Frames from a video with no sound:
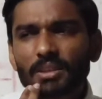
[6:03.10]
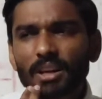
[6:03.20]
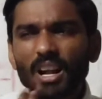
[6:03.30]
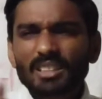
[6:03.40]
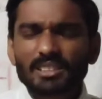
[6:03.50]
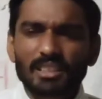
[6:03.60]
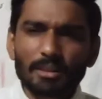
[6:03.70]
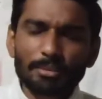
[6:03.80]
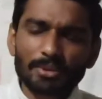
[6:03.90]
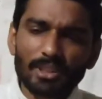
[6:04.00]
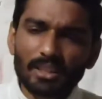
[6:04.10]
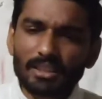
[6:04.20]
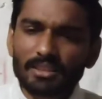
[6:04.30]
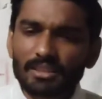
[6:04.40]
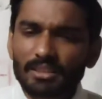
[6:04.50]

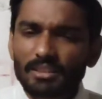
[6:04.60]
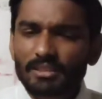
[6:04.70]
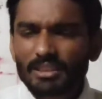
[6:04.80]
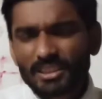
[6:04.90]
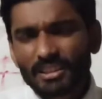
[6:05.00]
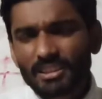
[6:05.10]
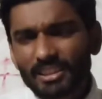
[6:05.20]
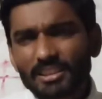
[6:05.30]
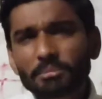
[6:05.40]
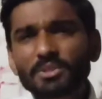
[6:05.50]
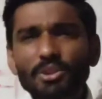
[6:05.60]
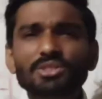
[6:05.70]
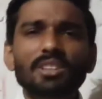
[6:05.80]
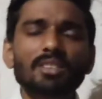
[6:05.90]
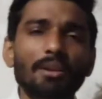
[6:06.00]
transcription. Some
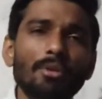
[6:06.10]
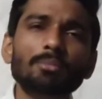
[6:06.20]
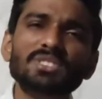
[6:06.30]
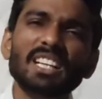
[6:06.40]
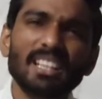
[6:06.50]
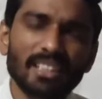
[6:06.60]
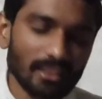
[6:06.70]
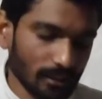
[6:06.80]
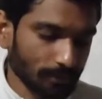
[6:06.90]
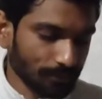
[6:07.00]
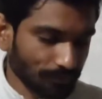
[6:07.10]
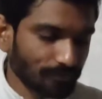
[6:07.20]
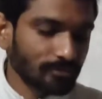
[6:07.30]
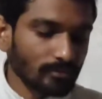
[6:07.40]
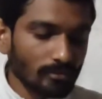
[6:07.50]
questions are from genetics.
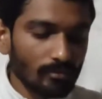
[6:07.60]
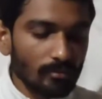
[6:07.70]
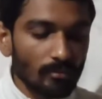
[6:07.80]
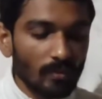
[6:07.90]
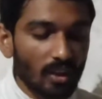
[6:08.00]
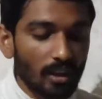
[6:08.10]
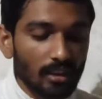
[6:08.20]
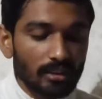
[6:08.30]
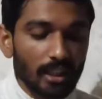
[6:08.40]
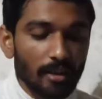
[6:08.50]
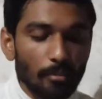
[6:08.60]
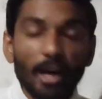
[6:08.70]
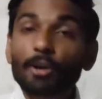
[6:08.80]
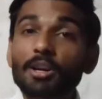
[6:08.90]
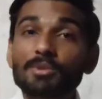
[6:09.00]
Then
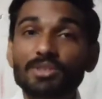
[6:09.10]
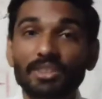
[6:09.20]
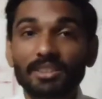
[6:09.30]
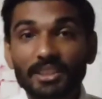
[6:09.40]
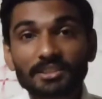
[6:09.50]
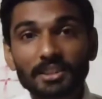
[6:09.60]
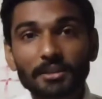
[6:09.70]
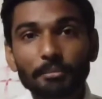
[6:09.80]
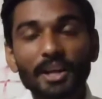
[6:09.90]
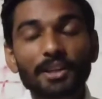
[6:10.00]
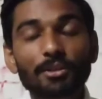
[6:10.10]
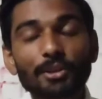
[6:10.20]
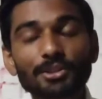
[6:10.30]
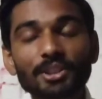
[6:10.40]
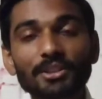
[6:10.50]
biochemistry, yes, many
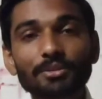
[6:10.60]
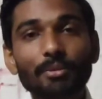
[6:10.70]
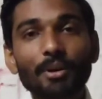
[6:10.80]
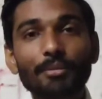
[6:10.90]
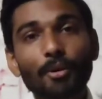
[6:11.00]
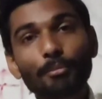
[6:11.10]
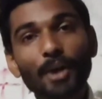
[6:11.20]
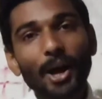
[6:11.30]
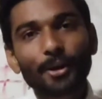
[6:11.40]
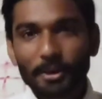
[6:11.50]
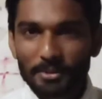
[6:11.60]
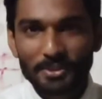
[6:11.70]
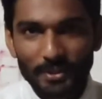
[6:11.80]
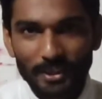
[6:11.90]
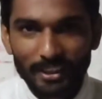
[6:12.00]
questions were from
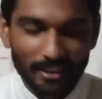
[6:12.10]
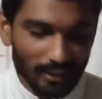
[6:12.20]
biochemistry,